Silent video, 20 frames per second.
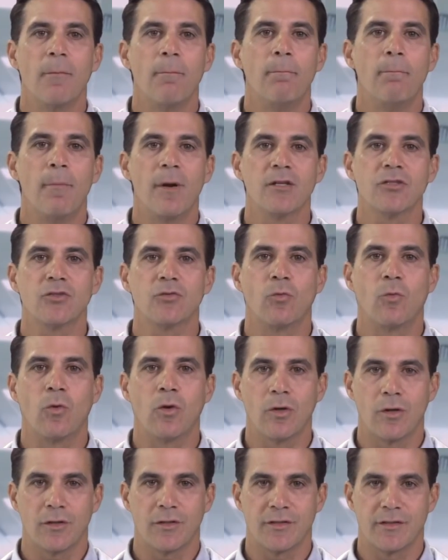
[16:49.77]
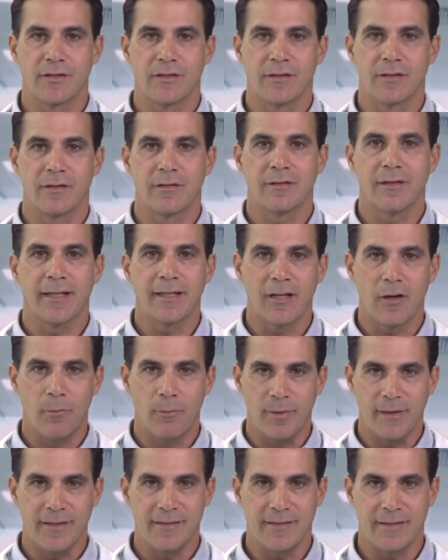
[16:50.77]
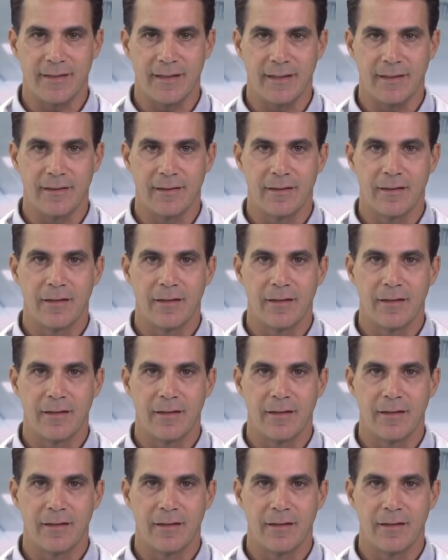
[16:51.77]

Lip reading: much worse, like obesity,